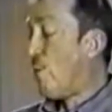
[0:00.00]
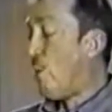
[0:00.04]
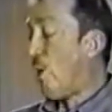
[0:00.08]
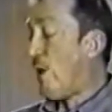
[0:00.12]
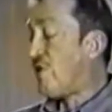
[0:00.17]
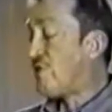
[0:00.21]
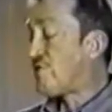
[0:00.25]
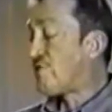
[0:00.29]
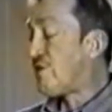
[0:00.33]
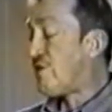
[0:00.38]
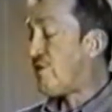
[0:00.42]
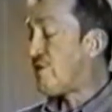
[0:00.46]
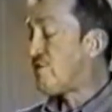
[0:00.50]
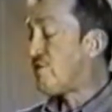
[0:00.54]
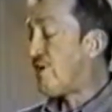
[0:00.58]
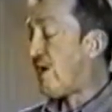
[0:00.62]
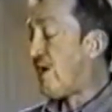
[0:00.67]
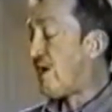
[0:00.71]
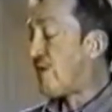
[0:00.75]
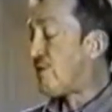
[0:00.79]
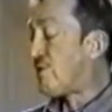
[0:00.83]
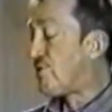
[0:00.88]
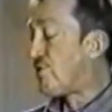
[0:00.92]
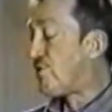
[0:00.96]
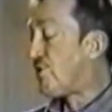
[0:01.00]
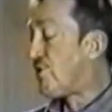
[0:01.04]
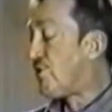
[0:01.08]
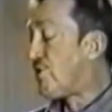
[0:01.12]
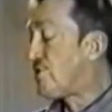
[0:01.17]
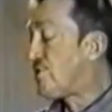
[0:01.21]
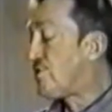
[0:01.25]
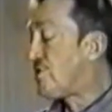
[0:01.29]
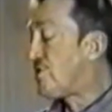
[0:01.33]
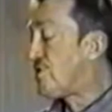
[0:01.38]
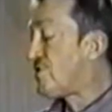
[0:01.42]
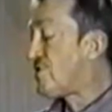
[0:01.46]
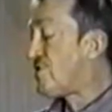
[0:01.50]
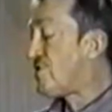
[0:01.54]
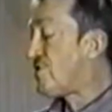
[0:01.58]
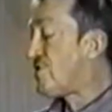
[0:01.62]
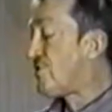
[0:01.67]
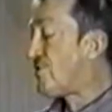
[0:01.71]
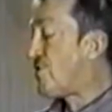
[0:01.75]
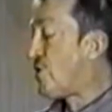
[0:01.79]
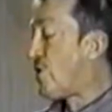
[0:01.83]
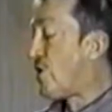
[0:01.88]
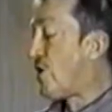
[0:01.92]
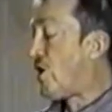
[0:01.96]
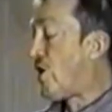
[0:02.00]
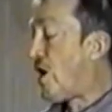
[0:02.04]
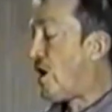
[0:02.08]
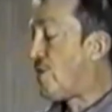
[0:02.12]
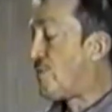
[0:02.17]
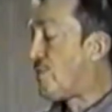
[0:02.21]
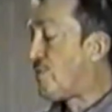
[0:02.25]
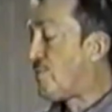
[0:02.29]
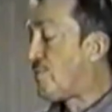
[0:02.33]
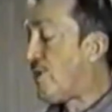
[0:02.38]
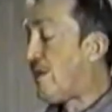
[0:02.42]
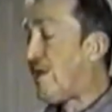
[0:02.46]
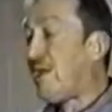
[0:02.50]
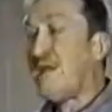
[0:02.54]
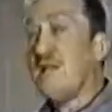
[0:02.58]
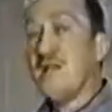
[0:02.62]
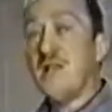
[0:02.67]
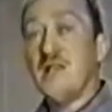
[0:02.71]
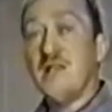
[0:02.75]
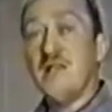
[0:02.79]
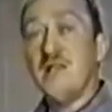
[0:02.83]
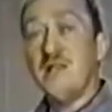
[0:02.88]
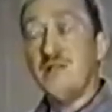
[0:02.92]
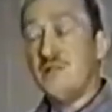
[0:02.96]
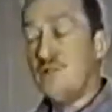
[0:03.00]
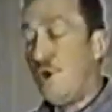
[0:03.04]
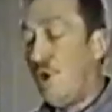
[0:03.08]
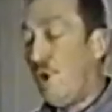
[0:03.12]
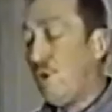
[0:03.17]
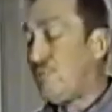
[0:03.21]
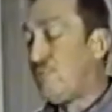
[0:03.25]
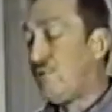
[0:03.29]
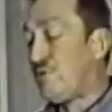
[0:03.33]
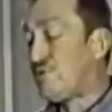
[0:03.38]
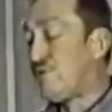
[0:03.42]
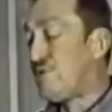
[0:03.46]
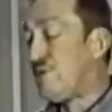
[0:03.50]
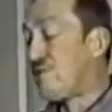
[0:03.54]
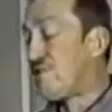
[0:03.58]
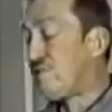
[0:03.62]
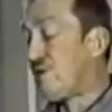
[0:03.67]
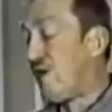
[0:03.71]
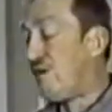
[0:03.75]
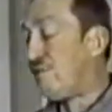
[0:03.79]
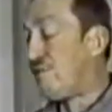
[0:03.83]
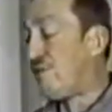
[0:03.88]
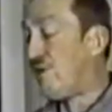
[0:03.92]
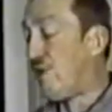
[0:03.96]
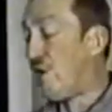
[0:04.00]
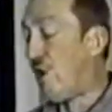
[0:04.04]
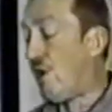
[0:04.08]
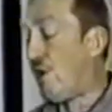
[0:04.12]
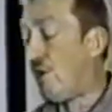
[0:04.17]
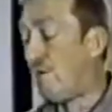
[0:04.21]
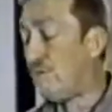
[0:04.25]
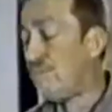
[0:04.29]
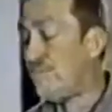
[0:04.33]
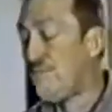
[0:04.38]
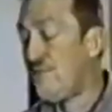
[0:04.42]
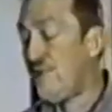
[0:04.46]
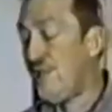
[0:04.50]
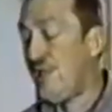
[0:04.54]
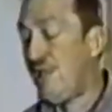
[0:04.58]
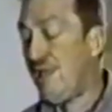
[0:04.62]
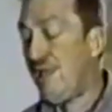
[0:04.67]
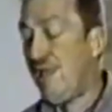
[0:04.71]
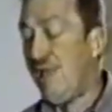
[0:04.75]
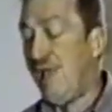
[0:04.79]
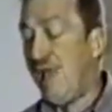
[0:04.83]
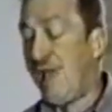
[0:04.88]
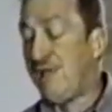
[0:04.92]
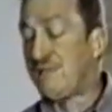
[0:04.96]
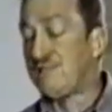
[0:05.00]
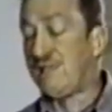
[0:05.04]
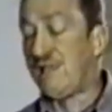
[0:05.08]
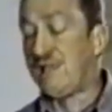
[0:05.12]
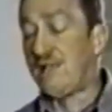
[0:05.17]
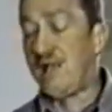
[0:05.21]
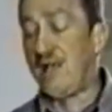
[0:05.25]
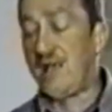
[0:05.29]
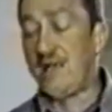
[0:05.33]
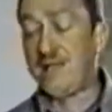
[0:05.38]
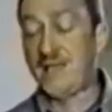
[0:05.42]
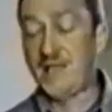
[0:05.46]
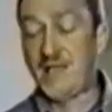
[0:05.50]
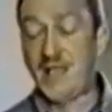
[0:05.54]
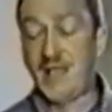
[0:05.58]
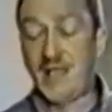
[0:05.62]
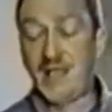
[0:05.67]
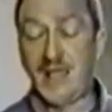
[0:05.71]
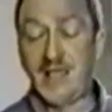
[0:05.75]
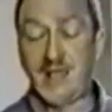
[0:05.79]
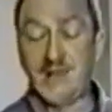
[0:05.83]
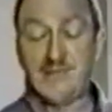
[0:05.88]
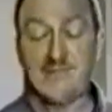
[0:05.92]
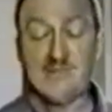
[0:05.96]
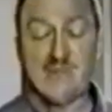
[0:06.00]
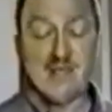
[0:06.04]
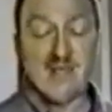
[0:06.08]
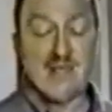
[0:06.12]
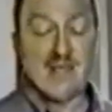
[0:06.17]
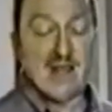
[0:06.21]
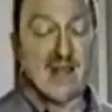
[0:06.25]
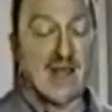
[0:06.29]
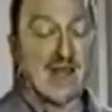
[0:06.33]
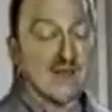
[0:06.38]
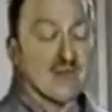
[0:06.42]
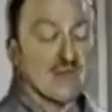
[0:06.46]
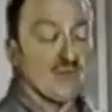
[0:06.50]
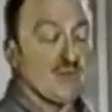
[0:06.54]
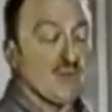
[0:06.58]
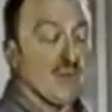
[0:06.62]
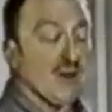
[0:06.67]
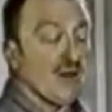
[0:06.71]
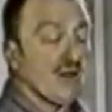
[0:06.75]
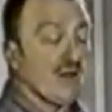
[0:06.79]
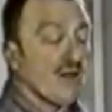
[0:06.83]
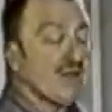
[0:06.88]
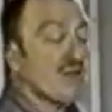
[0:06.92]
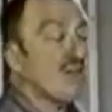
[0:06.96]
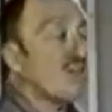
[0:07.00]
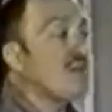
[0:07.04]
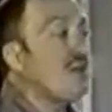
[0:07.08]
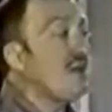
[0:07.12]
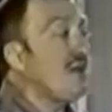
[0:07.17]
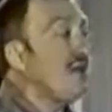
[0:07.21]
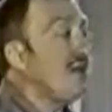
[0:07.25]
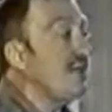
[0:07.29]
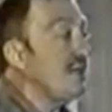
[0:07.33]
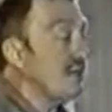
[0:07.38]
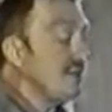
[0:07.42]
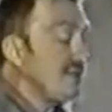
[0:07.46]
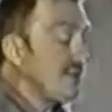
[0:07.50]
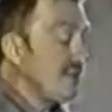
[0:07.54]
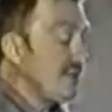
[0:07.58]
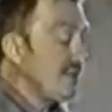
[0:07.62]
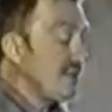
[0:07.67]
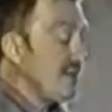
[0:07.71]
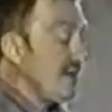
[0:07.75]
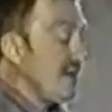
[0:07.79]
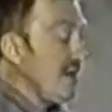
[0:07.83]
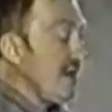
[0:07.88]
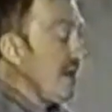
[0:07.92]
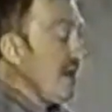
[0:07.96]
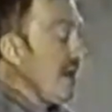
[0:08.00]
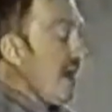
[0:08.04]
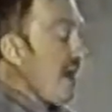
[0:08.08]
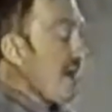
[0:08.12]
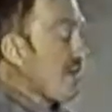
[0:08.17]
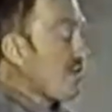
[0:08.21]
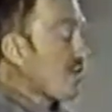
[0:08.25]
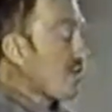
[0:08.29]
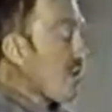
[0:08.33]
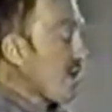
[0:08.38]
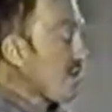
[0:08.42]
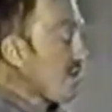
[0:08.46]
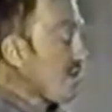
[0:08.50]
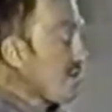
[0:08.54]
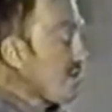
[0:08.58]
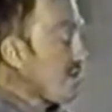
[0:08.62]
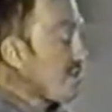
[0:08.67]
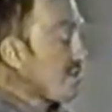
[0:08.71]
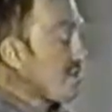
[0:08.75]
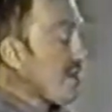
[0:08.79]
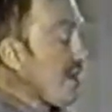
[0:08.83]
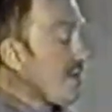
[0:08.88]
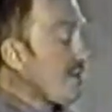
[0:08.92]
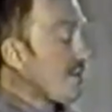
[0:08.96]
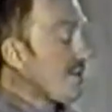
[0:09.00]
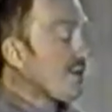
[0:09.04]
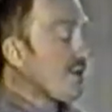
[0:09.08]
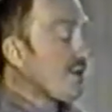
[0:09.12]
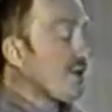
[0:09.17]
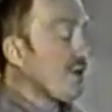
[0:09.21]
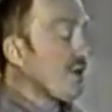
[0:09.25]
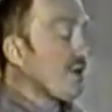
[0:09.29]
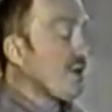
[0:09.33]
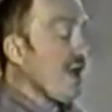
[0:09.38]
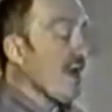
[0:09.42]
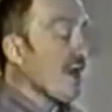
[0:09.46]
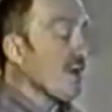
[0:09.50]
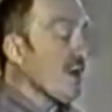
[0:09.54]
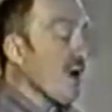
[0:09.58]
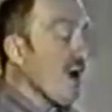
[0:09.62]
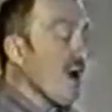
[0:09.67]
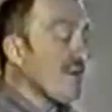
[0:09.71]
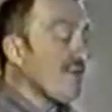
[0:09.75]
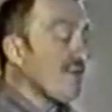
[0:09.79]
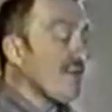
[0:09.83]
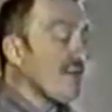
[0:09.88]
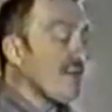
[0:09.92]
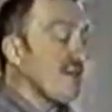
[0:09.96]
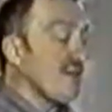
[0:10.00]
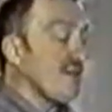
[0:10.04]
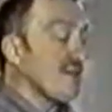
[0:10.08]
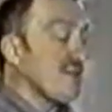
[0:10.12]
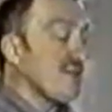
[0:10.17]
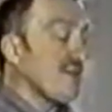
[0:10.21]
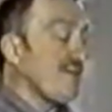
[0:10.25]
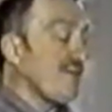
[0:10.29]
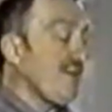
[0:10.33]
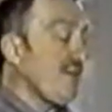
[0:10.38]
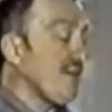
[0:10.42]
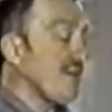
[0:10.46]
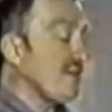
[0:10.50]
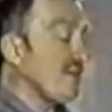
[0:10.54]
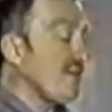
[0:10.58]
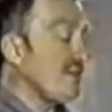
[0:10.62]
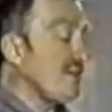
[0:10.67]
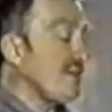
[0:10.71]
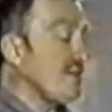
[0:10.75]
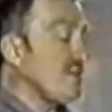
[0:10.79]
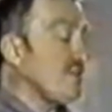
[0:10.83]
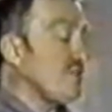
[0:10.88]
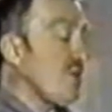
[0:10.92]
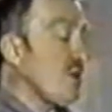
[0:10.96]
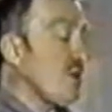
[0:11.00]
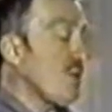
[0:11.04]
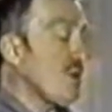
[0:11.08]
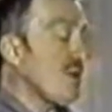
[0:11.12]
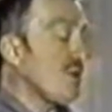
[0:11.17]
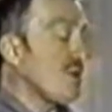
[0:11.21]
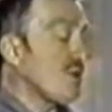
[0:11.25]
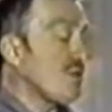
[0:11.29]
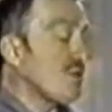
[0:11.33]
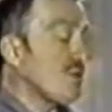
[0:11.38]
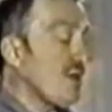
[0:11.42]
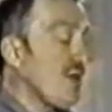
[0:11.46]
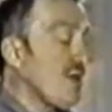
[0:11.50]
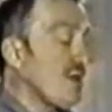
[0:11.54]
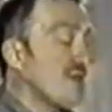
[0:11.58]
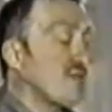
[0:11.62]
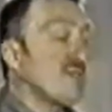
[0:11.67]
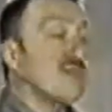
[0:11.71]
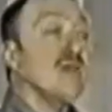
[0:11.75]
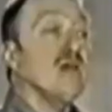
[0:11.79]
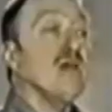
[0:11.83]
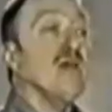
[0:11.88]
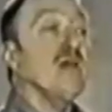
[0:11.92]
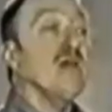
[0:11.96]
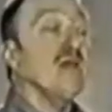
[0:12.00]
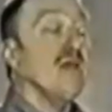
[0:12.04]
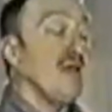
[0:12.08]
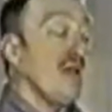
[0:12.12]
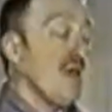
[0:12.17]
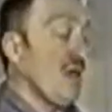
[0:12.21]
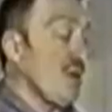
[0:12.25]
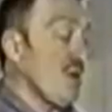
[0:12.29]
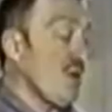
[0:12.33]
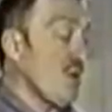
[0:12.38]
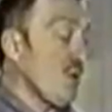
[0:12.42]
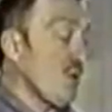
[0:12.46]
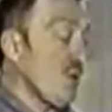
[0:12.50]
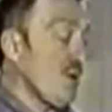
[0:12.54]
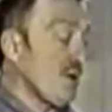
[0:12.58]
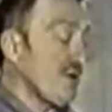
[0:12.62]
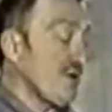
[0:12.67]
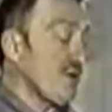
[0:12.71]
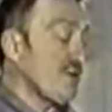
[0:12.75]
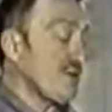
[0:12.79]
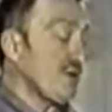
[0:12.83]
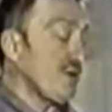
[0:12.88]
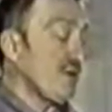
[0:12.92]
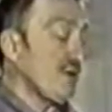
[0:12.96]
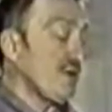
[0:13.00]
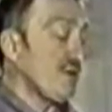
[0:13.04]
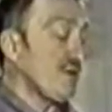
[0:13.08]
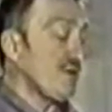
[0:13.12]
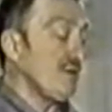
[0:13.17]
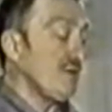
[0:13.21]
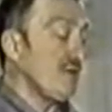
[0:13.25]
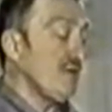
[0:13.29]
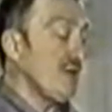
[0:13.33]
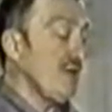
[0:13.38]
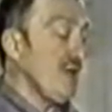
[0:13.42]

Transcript: Wednesday, she echoed the uselessness of going on with me, the hopelessness of it all. How psychotic I am and how despairing she is. I struggled to stay with her and how awful it is to feel that there's no one to trust and nowhere to turn.